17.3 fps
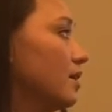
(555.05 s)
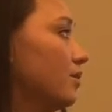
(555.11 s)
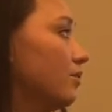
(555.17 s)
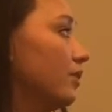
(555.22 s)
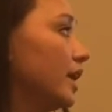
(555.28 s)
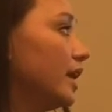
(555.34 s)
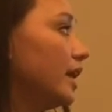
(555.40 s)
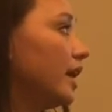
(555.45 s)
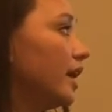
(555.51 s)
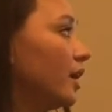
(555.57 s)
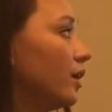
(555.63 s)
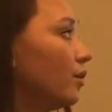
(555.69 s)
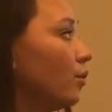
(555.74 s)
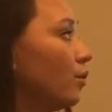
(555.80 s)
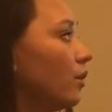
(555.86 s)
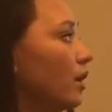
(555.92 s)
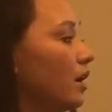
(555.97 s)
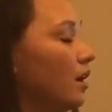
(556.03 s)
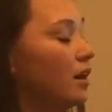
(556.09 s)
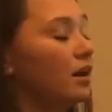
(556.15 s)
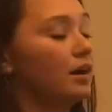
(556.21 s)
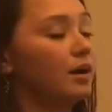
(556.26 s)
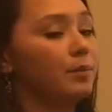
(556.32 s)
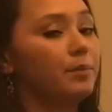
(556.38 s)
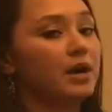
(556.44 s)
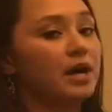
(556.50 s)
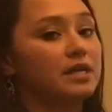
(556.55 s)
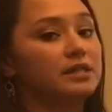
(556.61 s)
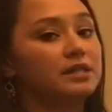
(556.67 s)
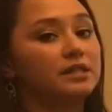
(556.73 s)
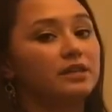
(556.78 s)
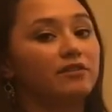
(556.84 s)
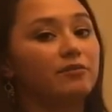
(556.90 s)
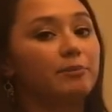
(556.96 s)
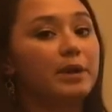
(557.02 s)
reading or a
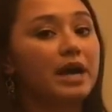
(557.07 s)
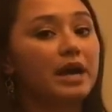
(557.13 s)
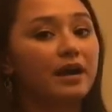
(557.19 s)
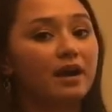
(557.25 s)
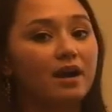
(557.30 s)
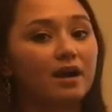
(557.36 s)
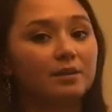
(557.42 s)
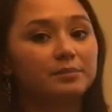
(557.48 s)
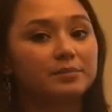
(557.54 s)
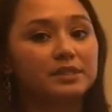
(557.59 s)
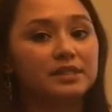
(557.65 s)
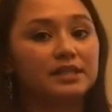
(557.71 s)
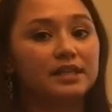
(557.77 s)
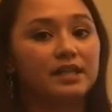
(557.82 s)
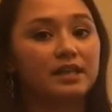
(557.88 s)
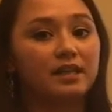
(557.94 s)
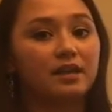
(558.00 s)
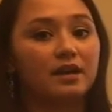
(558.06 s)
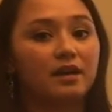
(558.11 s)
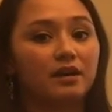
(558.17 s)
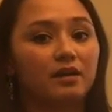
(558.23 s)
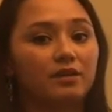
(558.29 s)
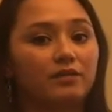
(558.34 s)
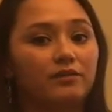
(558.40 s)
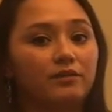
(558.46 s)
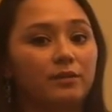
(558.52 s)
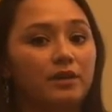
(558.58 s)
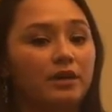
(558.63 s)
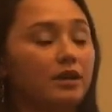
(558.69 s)
positive biopsy of